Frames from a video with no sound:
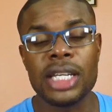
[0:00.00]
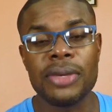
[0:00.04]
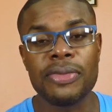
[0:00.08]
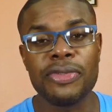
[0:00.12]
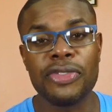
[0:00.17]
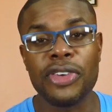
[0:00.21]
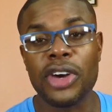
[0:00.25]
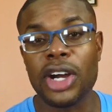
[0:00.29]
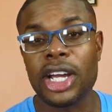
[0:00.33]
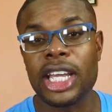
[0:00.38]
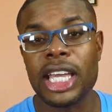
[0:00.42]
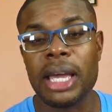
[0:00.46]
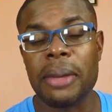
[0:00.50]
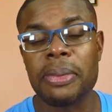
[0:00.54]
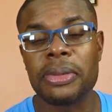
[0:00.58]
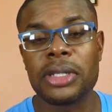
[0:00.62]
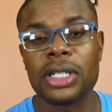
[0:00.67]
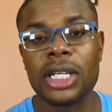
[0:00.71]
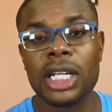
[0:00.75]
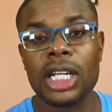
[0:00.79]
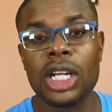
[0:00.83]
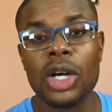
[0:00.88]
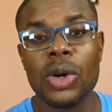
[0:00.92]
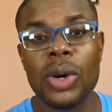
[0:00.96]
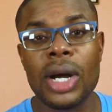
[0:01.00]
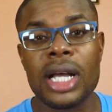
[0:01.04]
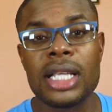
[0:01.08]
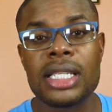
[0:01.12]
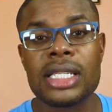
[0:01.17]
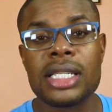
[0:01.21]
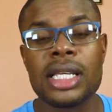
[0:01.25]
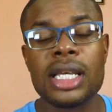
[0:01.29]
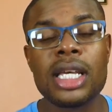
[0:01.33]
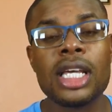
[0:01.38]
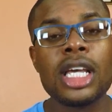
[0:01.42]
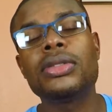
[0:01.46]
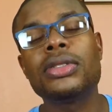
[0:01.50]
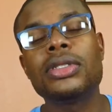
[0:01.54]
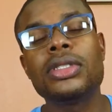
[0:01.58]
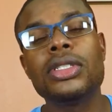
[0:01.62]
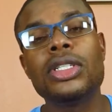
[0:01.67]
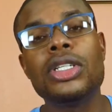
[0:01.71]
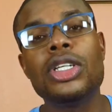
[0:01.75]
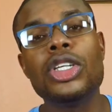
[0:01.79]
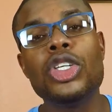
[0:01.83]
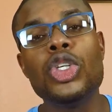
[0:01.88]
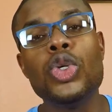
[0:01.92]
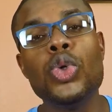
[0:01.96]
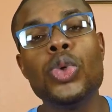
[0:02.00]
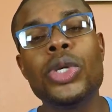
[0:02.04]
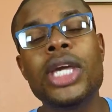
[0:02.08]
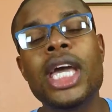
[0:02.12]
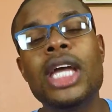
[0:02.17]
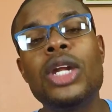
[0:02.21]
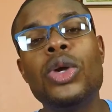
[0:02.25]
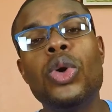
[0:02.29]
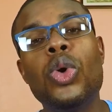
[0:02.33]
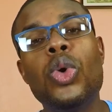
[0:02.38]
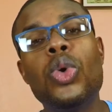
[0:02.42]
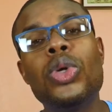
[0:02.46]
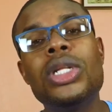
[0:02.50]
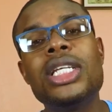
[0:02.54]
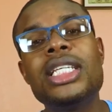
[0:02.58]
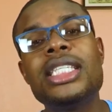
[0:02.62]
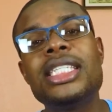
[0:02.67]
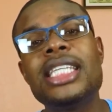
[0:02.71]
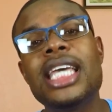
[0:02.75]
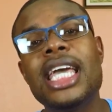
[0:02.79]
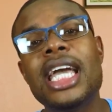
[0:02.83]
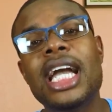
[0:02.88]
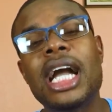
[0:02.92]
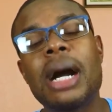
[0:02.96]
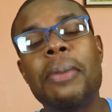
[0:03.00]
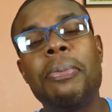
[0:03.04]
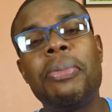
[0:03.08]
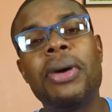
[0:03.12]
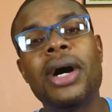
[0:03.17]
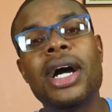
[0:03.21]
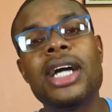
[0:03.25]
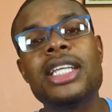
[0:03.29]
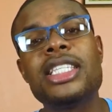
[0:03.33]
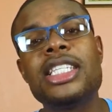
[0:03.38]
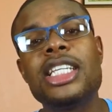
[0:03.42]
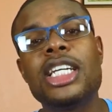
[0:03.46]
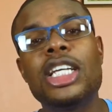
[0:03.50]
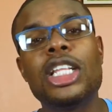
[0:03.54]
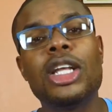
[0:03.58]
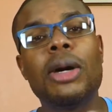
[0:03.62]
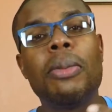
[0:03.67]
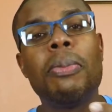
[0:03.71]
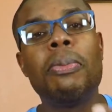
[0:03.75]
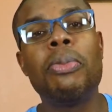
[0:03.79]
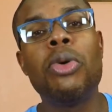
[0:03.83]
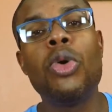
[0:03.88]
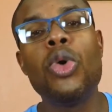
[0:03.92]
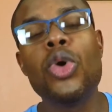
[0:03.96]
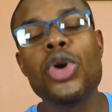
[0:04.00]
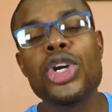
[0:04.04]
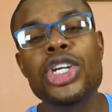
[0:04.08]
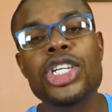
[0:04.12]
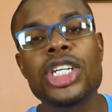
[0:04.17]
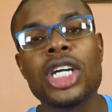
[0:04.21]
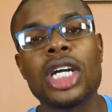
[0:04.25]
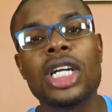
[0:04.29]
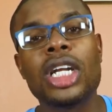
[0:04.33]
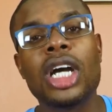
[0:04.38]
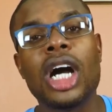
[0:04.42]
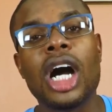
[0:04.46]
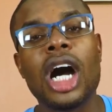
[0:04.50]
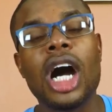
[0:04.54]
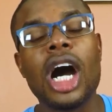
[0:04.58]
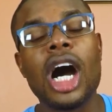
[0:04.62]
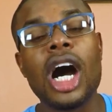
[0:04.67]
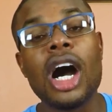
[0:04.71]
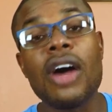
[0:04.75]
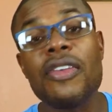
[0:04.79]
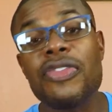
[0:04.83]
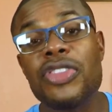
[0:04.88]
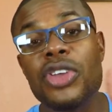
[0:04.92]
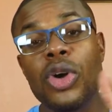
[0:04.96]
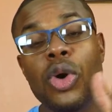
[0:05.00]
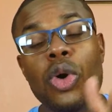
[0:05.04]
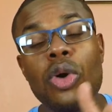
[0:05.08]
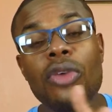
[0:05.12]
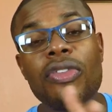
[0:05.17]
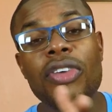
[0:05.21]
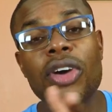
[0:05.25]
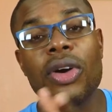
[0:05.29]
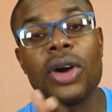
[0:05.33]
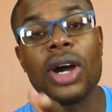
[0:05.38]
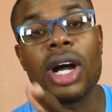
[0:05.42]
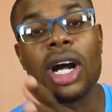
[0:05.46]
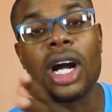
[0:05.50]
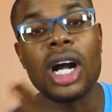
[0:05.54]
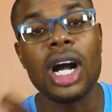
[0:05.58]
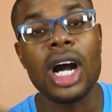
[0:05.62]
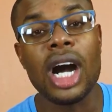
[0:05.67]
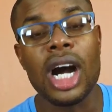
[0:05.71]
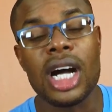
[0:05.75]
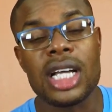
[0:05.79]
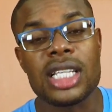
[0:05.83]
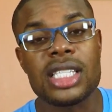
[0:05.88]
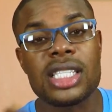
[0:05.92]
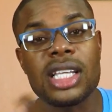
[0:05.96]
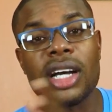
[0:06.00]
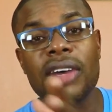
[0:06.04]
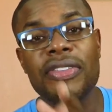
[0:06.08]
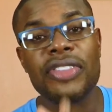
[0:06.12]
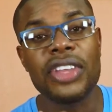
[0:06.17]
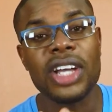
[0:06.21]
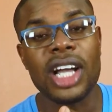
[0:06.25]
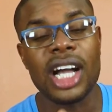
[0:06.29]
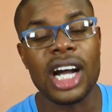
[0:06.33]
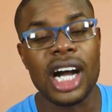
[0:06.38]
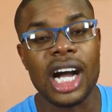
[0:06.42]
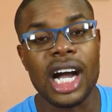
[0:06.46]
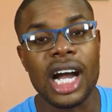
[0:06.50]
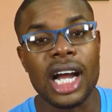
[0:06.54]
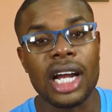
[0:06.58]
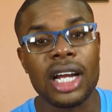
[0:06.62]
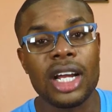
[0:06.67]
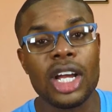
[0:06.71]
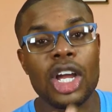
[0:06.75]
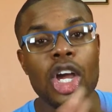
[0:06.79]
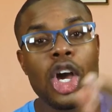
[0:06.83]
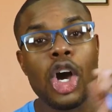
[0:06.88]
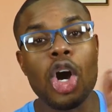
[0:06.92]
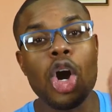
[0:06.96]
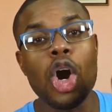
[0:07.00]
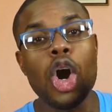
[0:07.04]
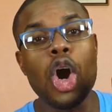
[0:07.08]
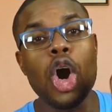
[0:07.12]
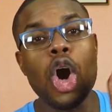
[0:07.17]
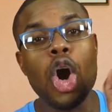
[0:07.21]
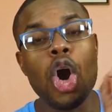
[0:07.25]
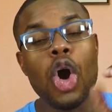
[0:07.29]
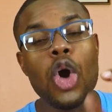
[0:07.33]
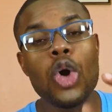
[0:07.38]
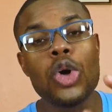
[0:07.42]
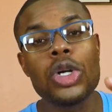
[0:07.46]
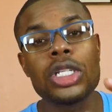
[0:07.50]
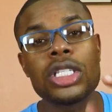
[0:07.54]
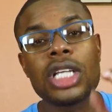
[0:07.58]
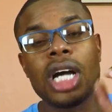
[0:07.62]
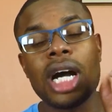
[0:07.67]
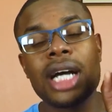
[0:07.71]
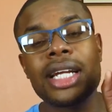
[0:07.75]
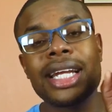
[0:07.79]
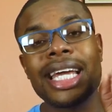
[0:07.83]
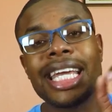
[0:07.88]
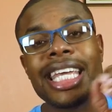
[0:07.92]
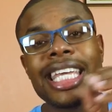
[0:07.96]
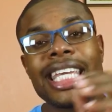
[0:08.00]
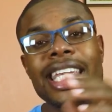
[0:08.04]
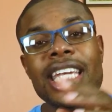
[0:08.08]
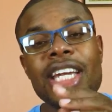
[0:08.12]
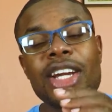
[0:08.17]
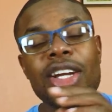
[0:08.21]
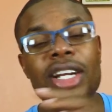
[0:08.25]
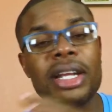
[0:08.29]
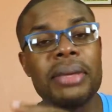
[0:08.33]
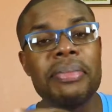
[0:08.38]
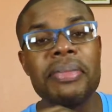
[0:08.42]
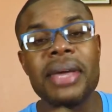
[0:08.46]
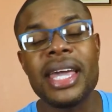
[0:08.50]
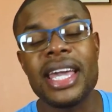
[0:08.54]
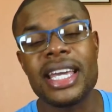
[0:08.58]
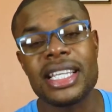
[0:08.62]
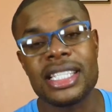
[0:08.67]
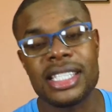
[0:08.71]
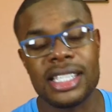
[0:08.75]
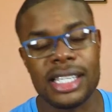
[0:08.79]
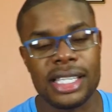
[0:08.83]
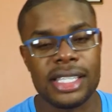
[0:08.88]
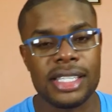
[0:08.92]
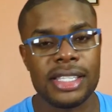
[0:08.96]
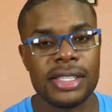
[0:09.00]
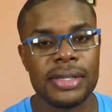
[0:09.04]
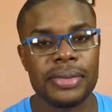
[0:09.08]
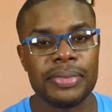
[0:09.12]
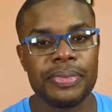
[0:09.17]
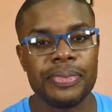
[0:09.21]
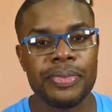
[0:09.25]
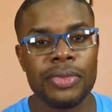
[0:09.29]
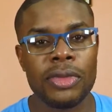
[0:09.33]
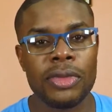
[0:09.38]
for capital allowance, you can only take a particular portion of the overall cost of the car out on a yearly basis.